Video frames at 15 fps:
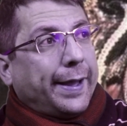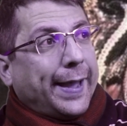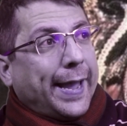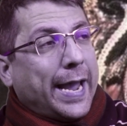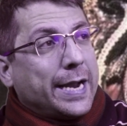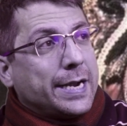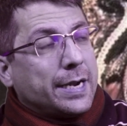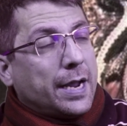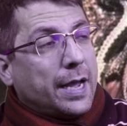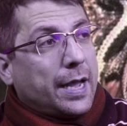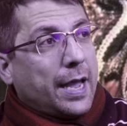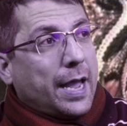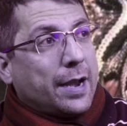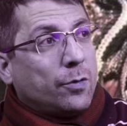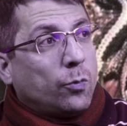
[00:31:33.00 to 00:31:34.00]
And
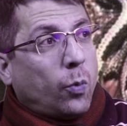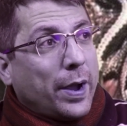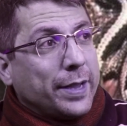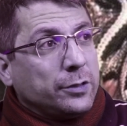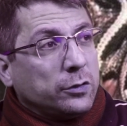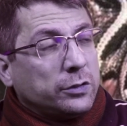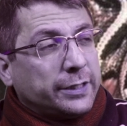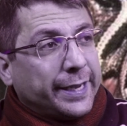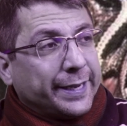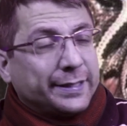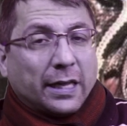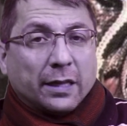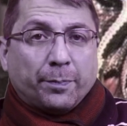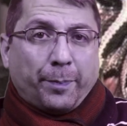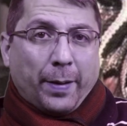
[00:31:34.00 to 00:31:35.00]
when you take
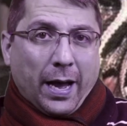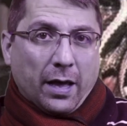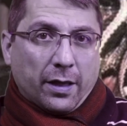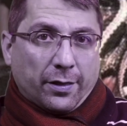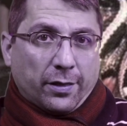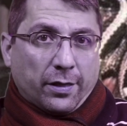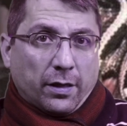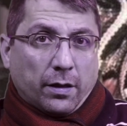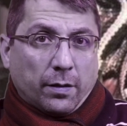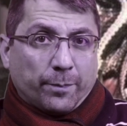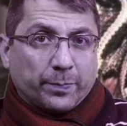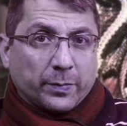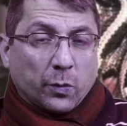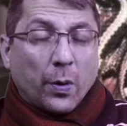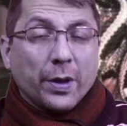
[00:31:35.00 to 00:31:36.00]
that path,
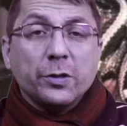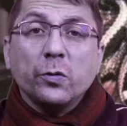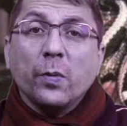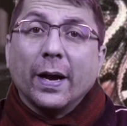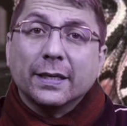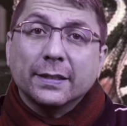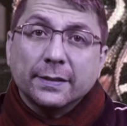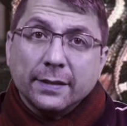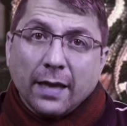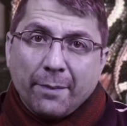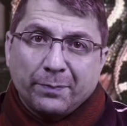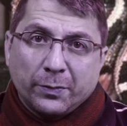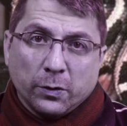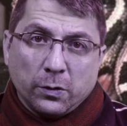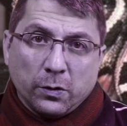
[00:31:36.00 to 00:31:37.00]
when you
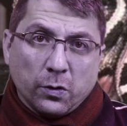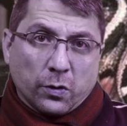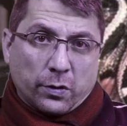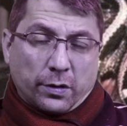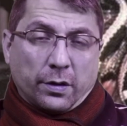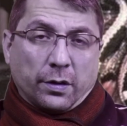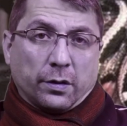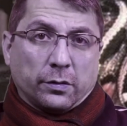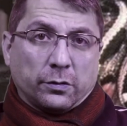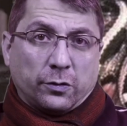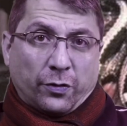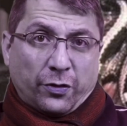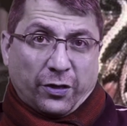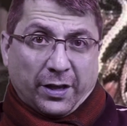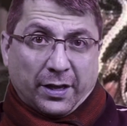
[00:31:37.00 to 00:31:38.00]
accept to look
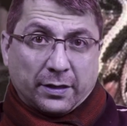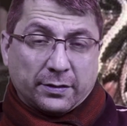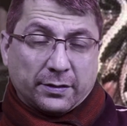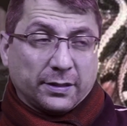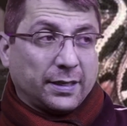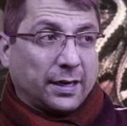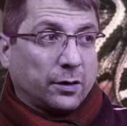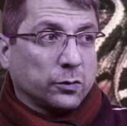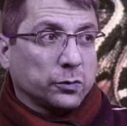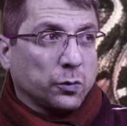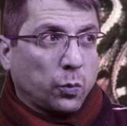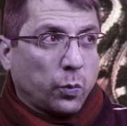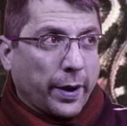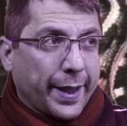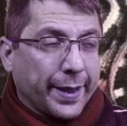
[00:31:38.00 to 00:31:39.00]
to things in another
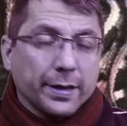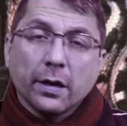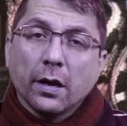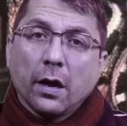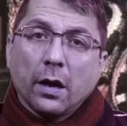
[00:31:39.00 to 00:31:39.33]
way,